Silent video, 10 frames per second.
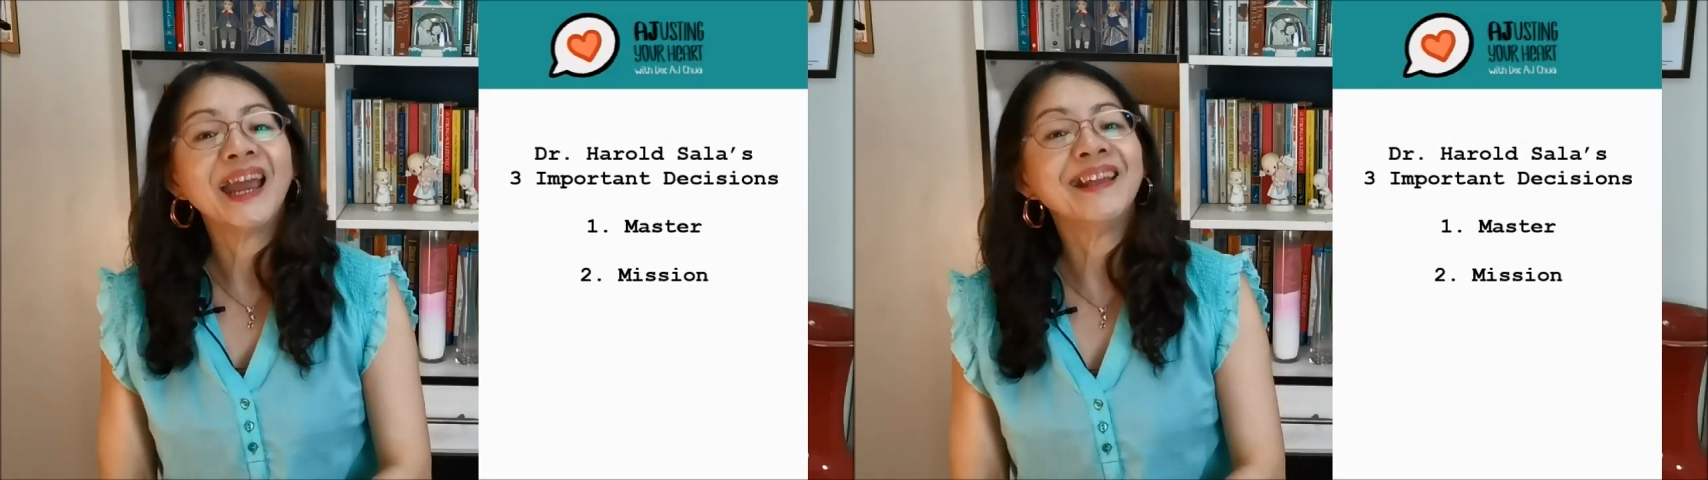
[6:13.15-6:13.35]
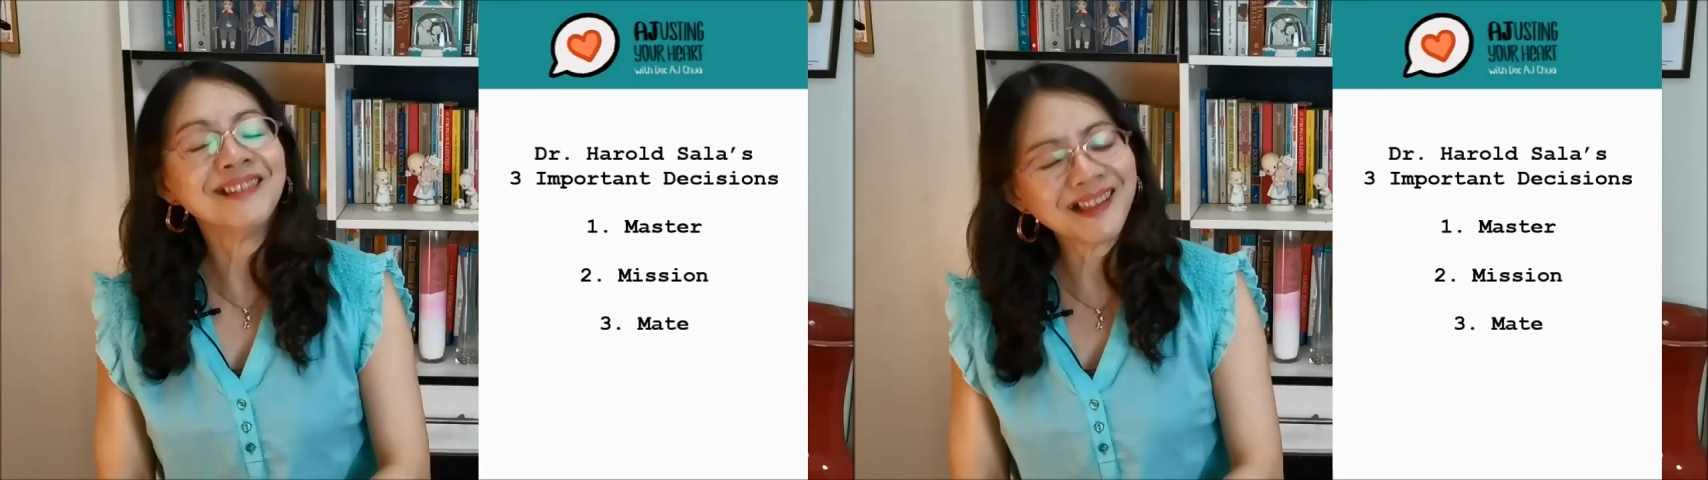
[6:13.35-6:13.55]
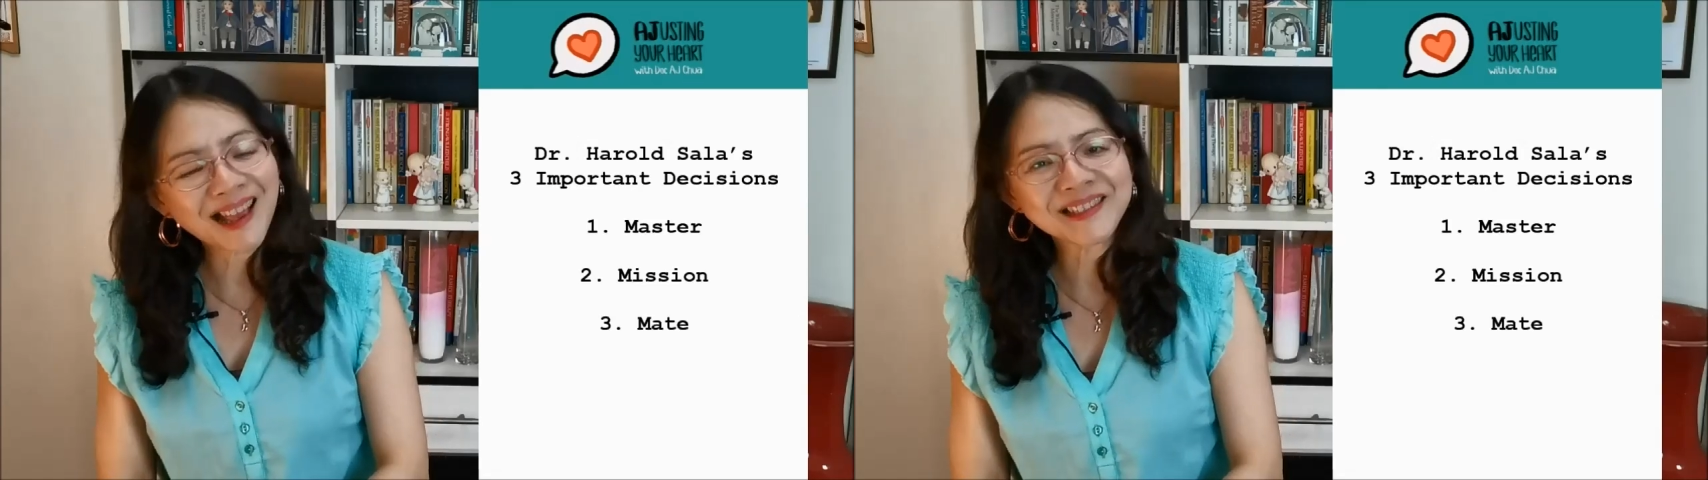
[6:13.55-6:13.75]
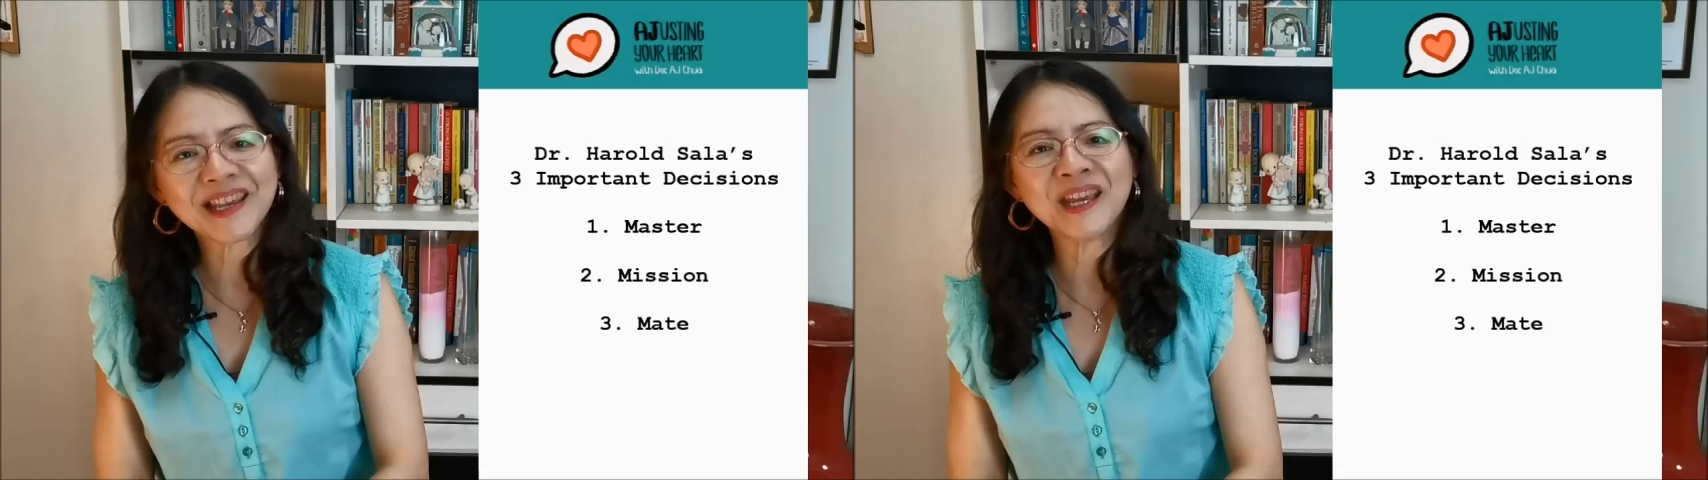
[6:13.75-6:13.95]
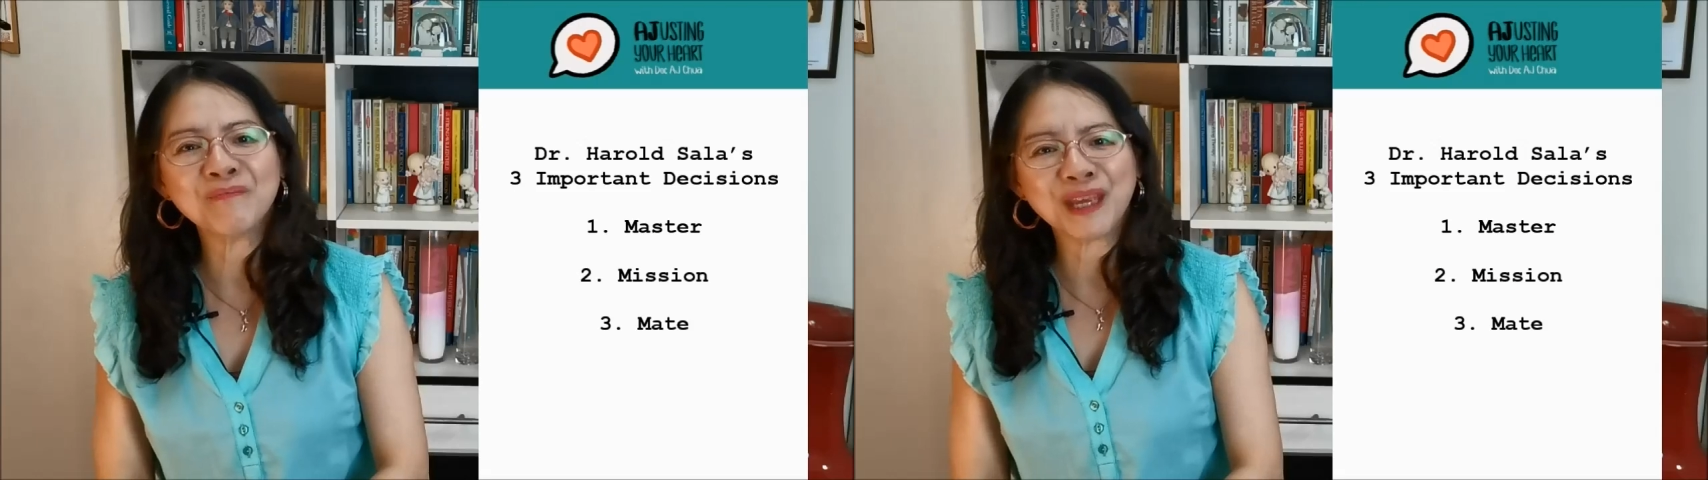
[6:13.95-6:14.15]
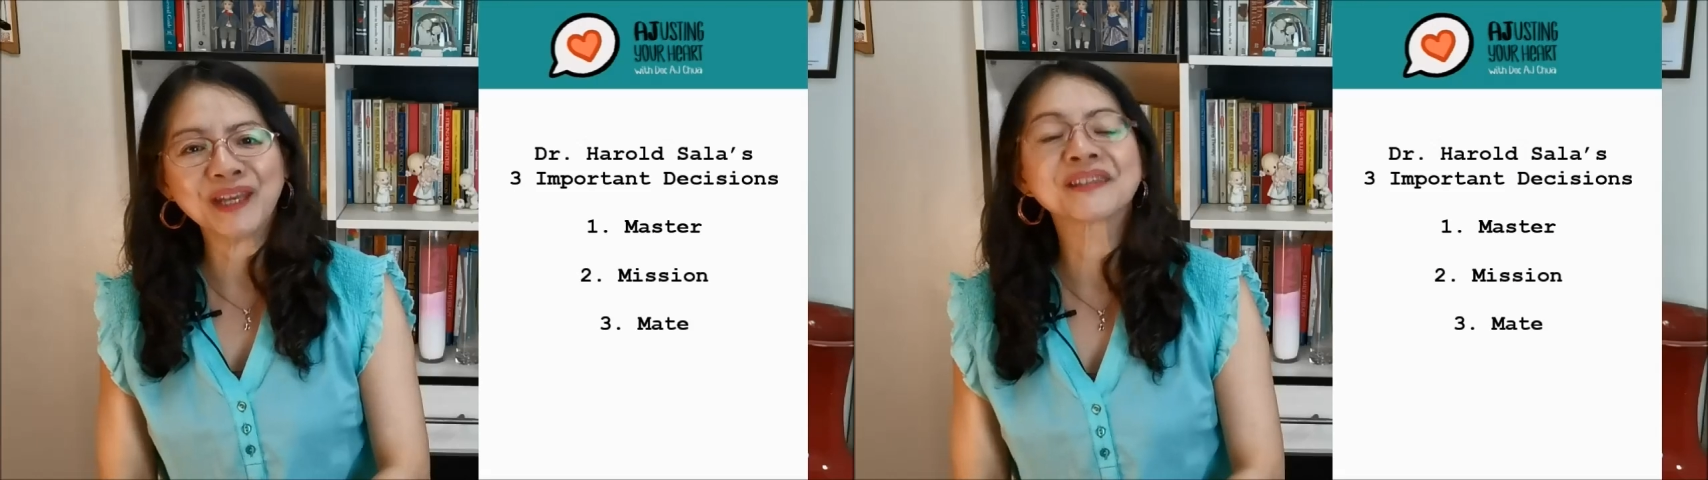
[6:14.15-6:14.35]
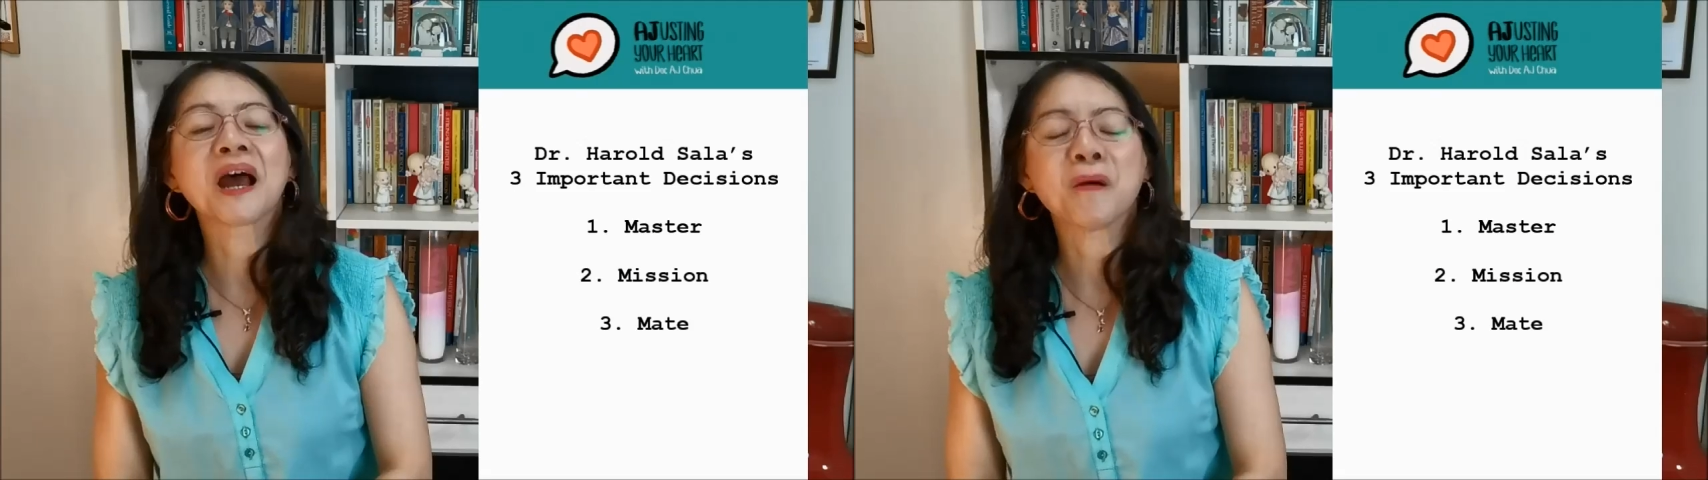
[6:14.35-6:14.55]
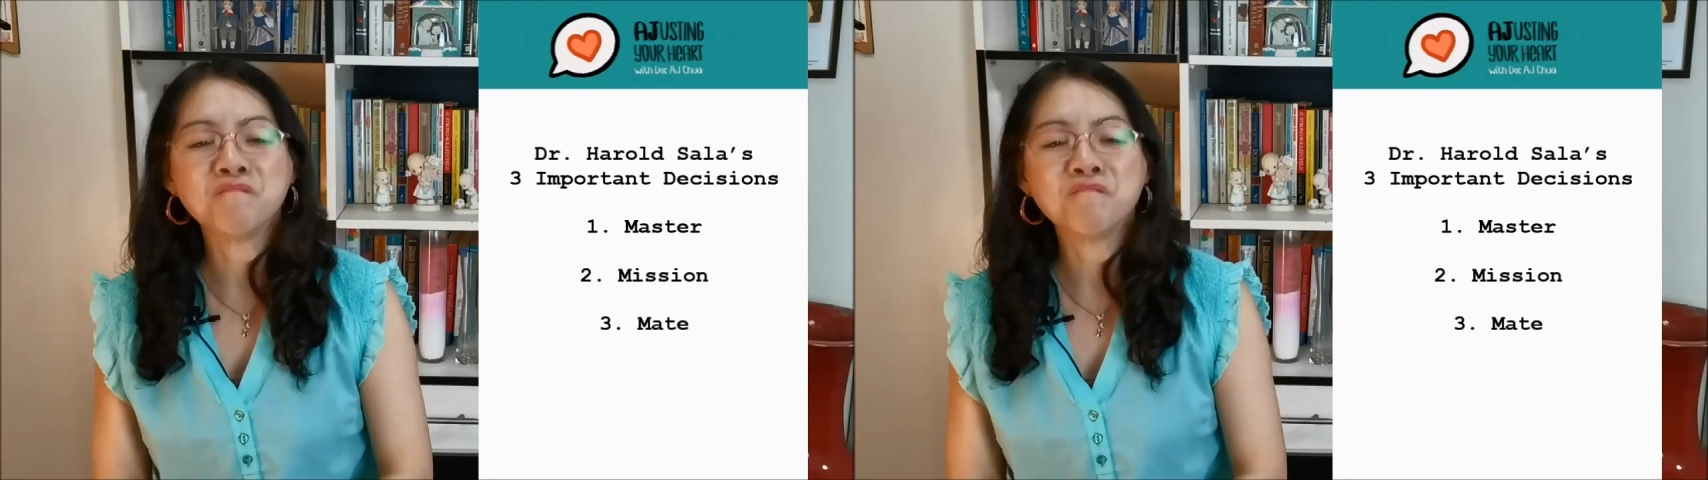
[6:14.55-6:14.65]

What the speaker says: And the last M is